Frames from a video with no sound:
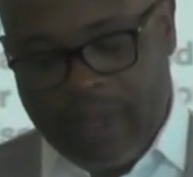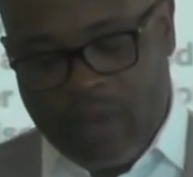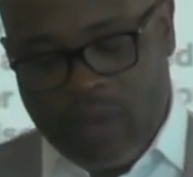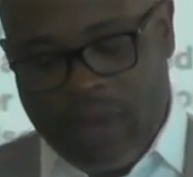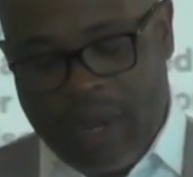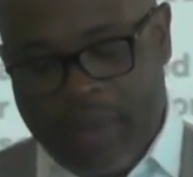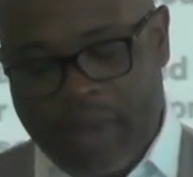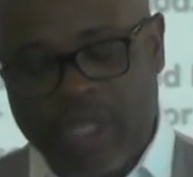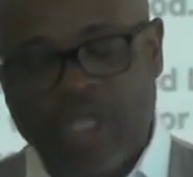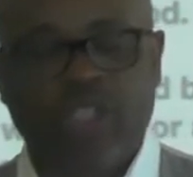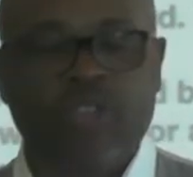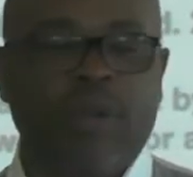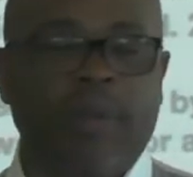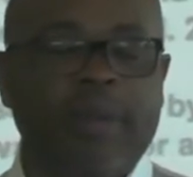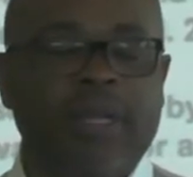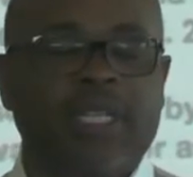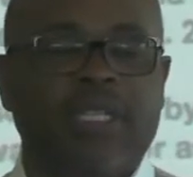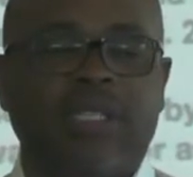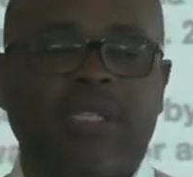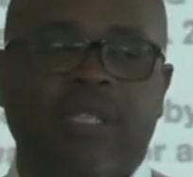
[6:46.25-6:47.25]
What I'm going to do, I'm
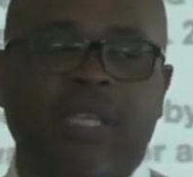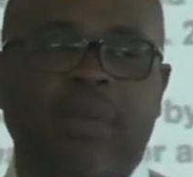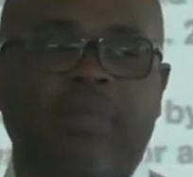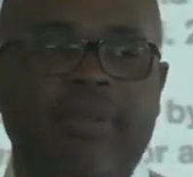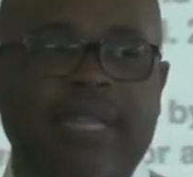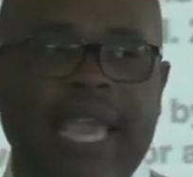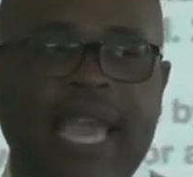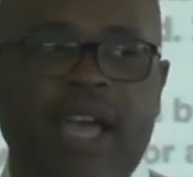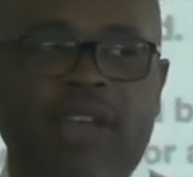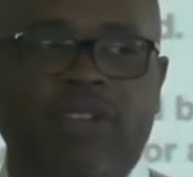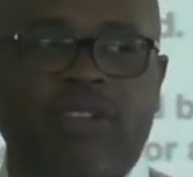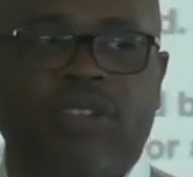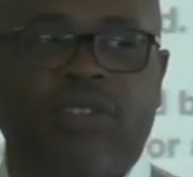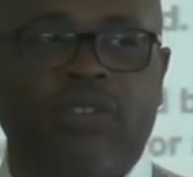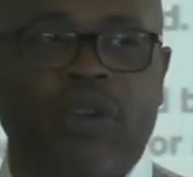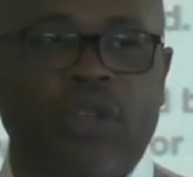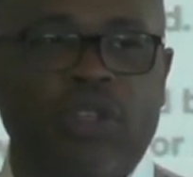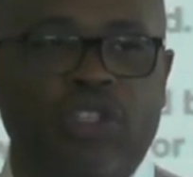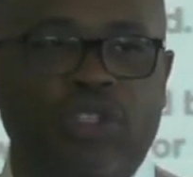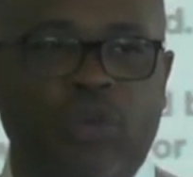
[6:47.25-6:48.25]
going to skip down to
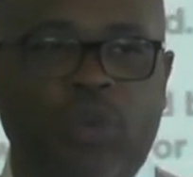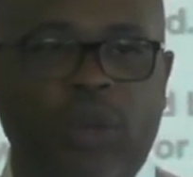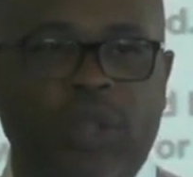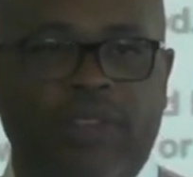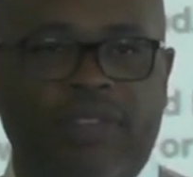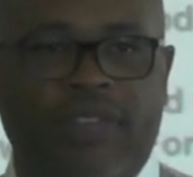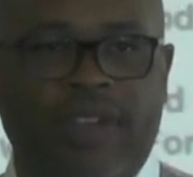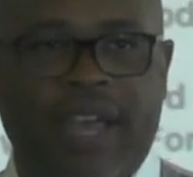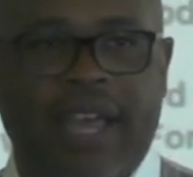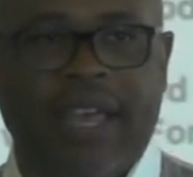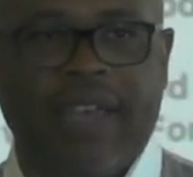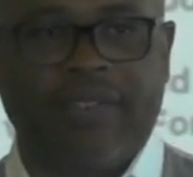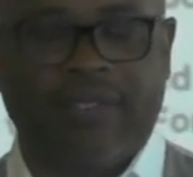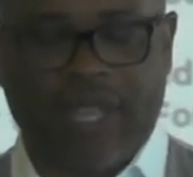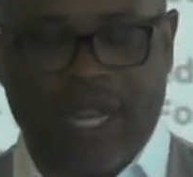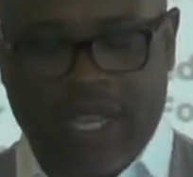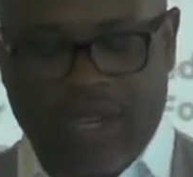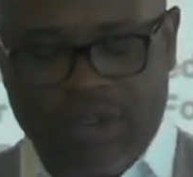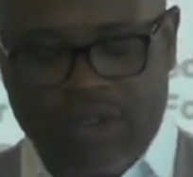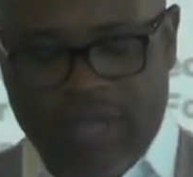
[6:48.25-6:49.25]
verse 25.
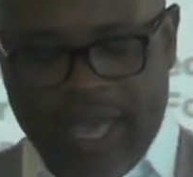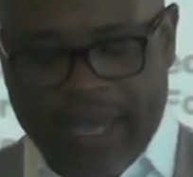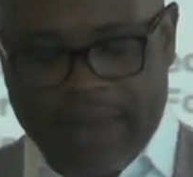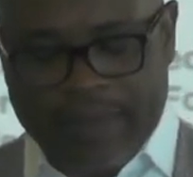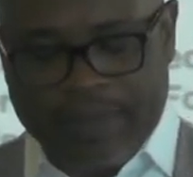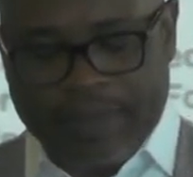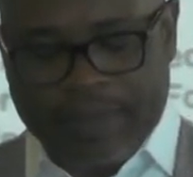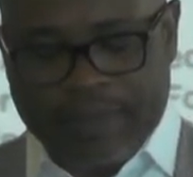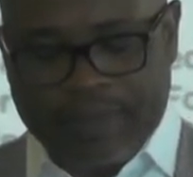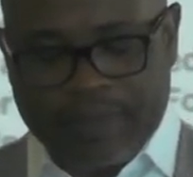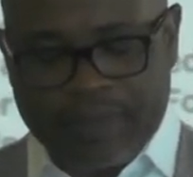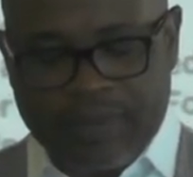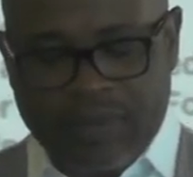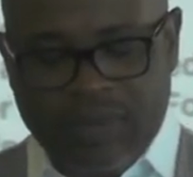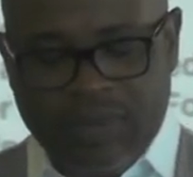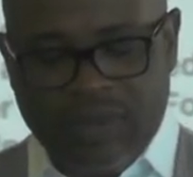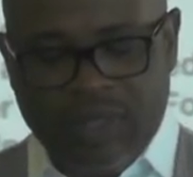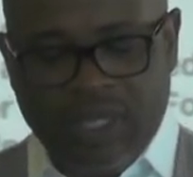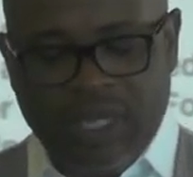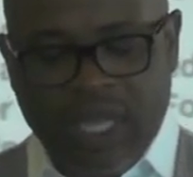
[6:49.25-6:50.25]
Can I do that?
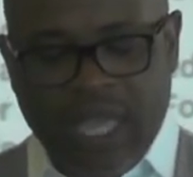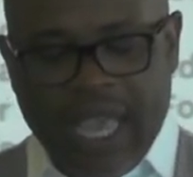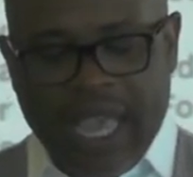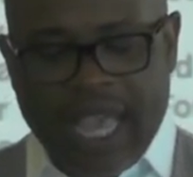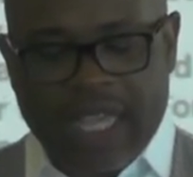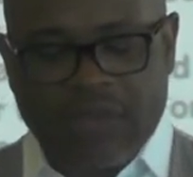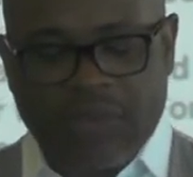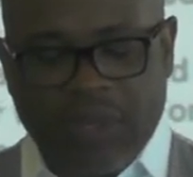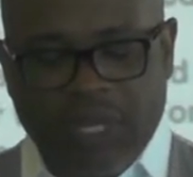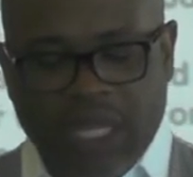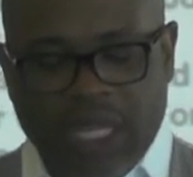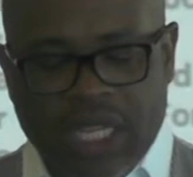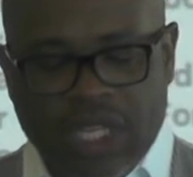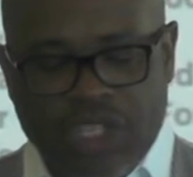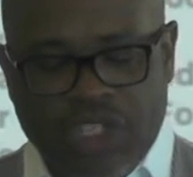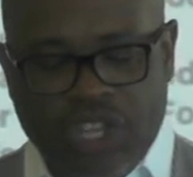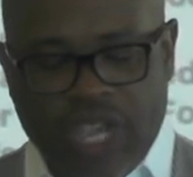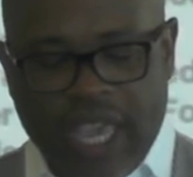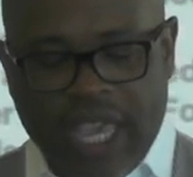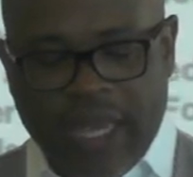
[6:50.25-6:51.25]
As we look
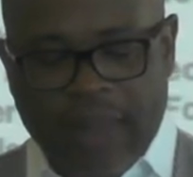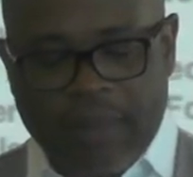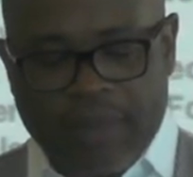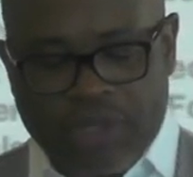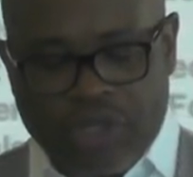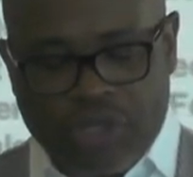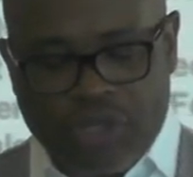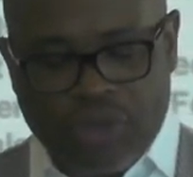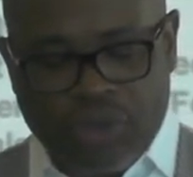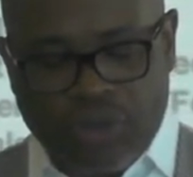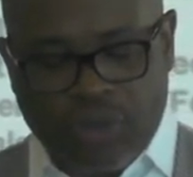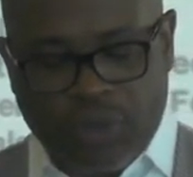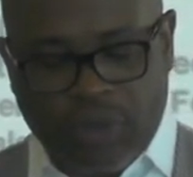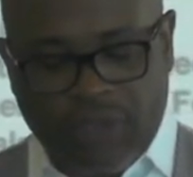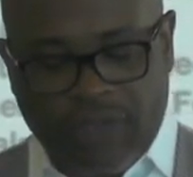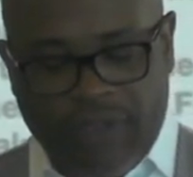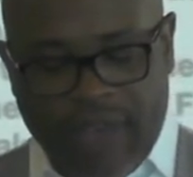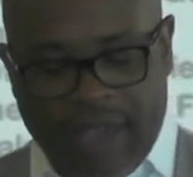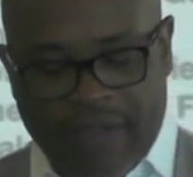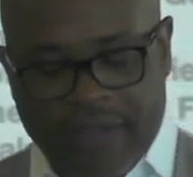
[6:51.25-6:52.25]
in James
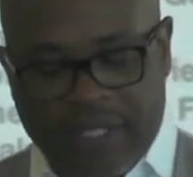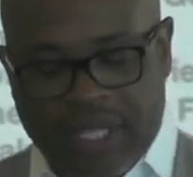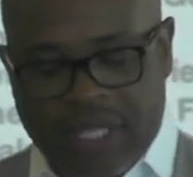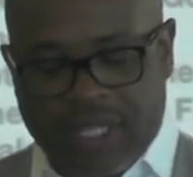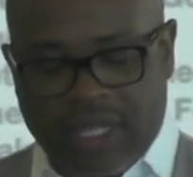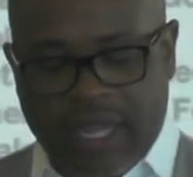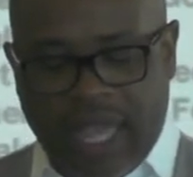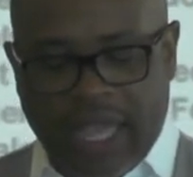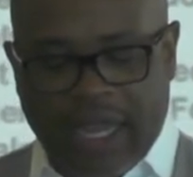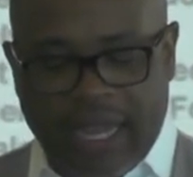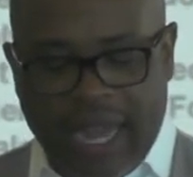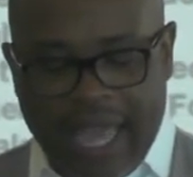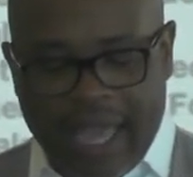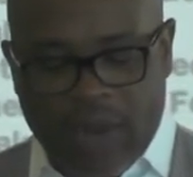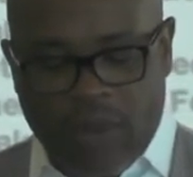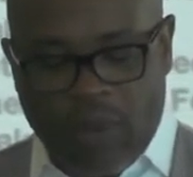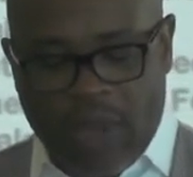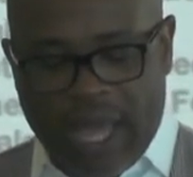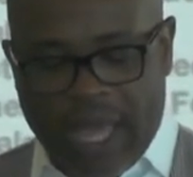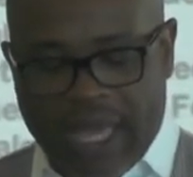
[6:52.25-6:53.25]
2:25, it says,
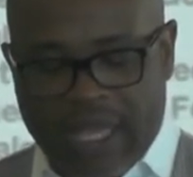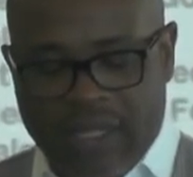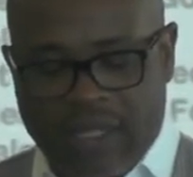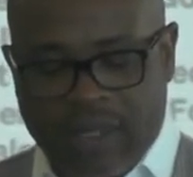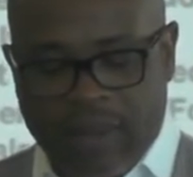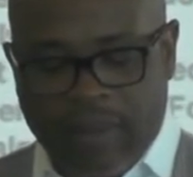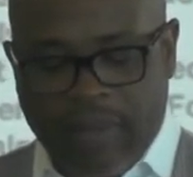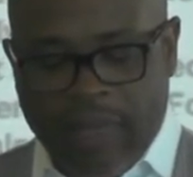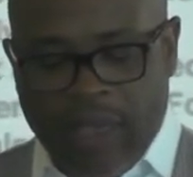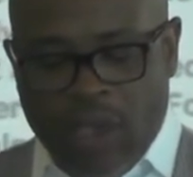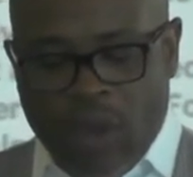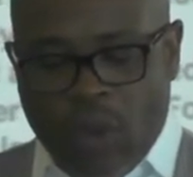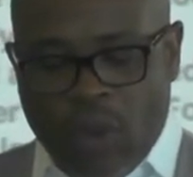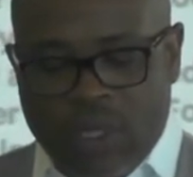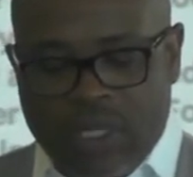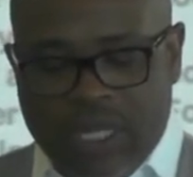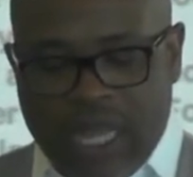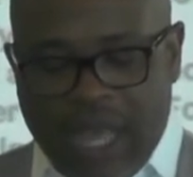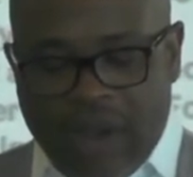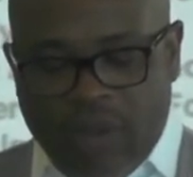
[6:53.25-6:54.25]
likewise,
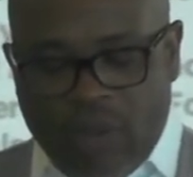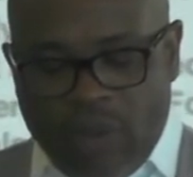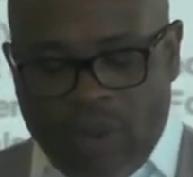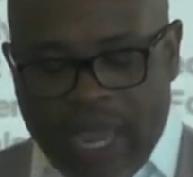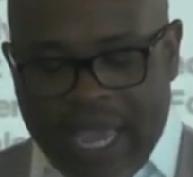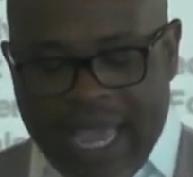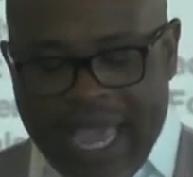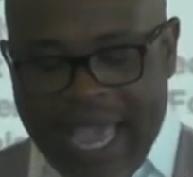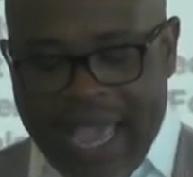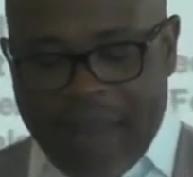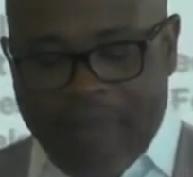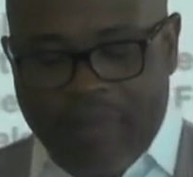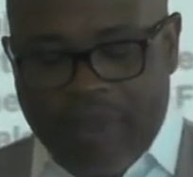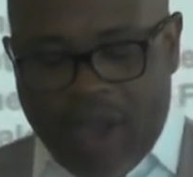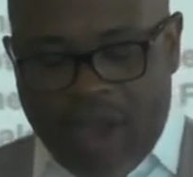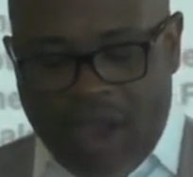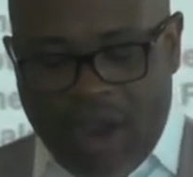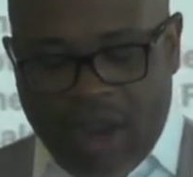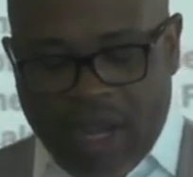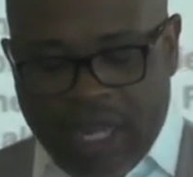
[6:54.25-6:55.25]
was not Rahab
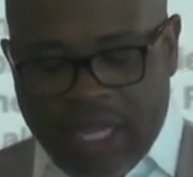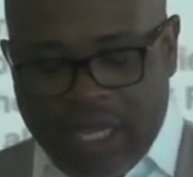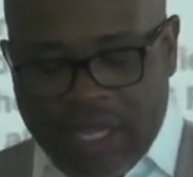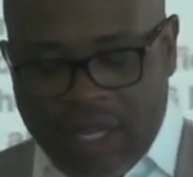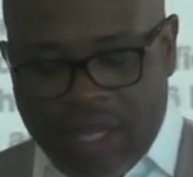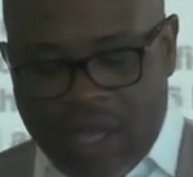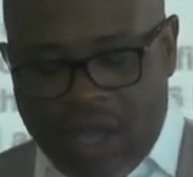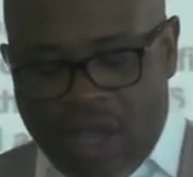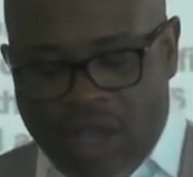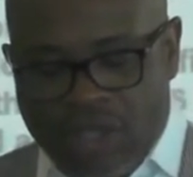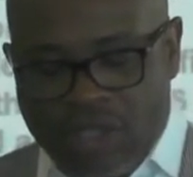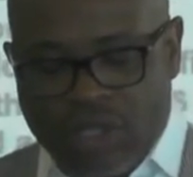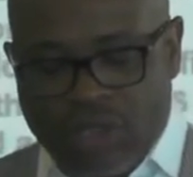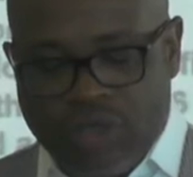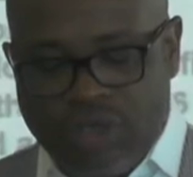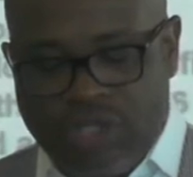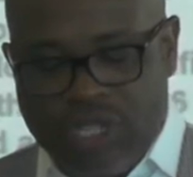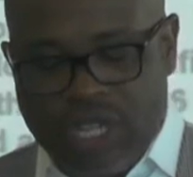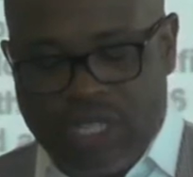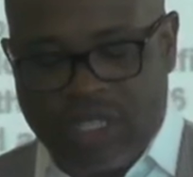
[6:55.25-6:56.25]
the harlot
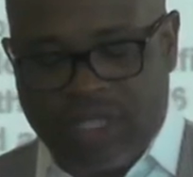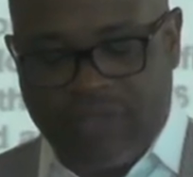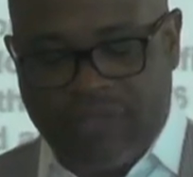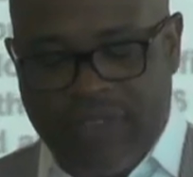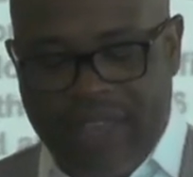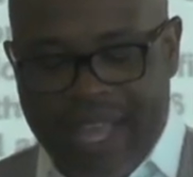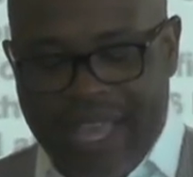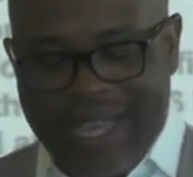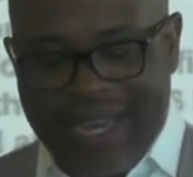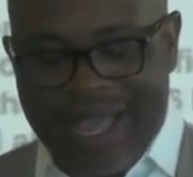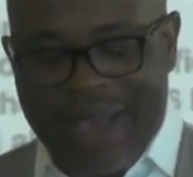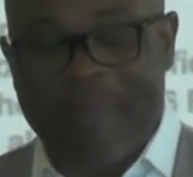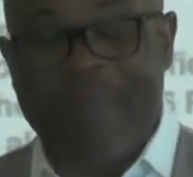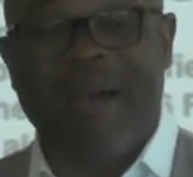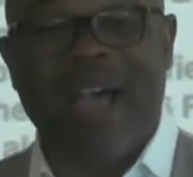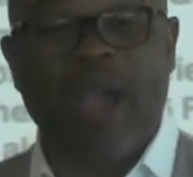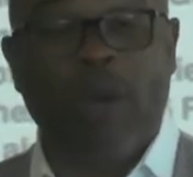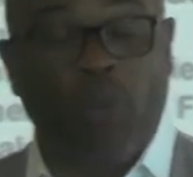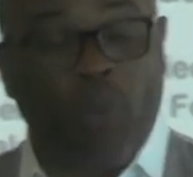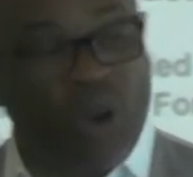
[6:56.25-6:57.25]
also justified
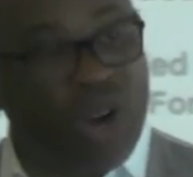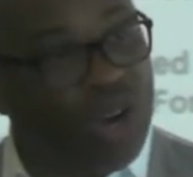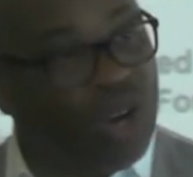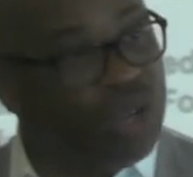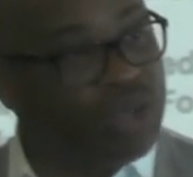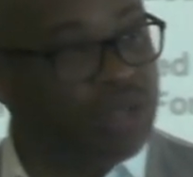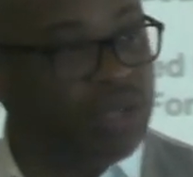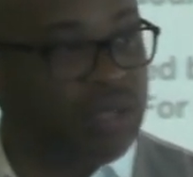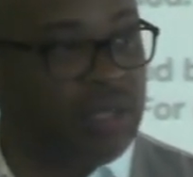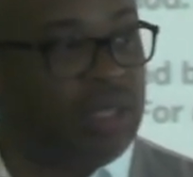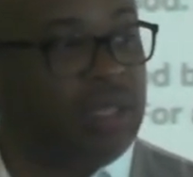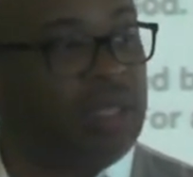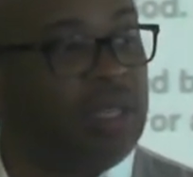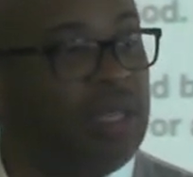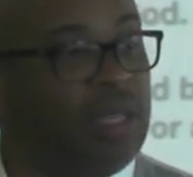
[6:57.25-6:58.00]
by works?